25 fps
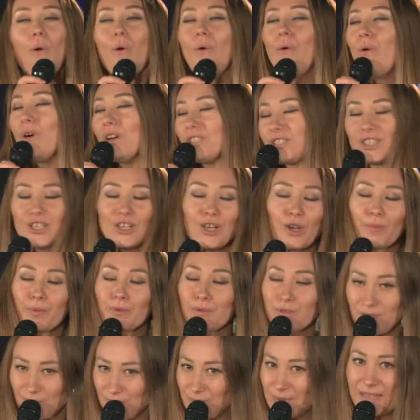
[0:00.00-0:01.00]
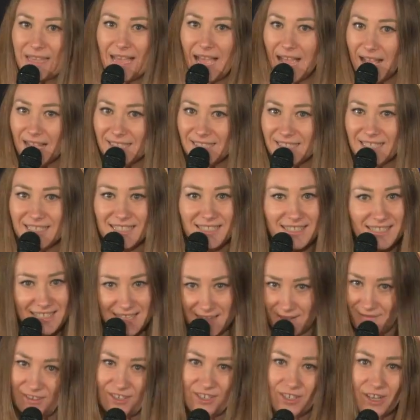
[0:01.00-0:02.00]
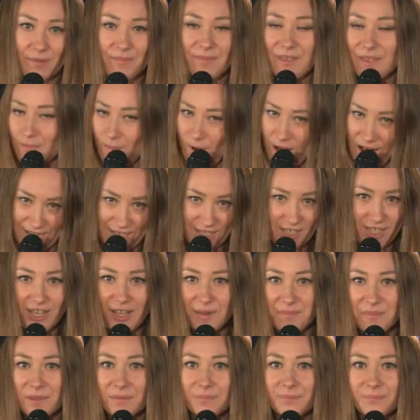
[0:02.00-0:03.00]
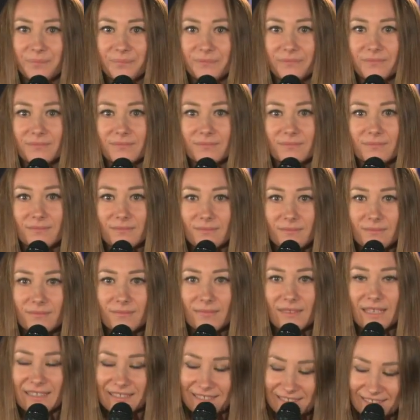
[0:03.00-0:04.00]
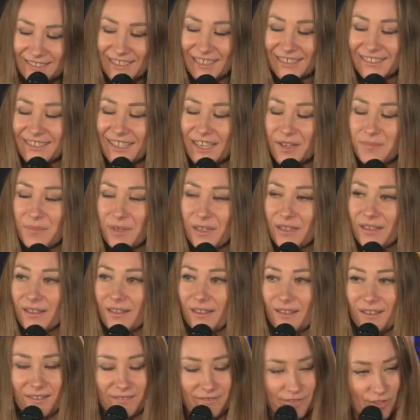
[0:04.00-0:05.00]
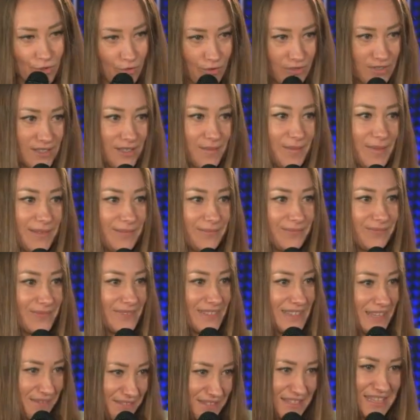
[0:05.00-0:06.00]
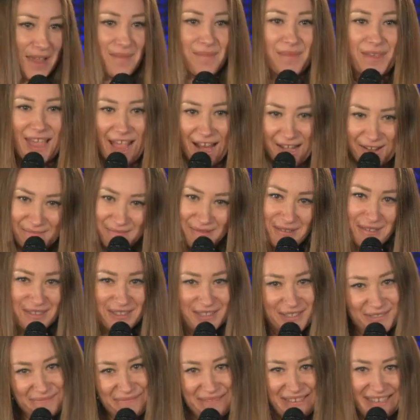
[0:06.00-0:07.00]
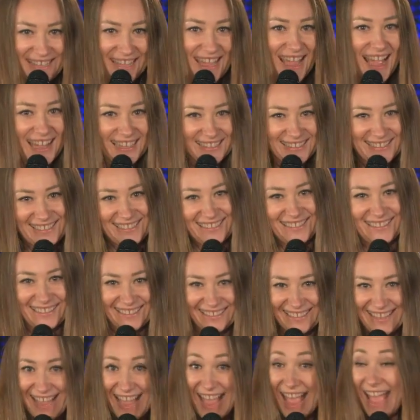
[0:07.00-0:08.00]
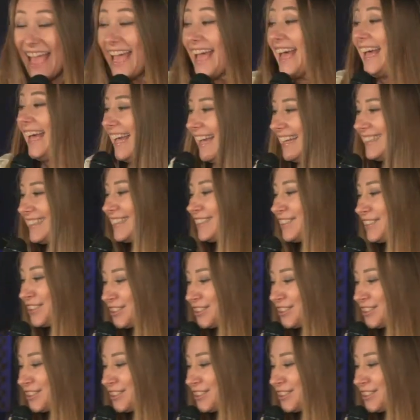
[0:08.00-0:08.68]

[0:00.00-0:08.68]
I'm mad of holidays. I'm mad of laughing with adults and kids.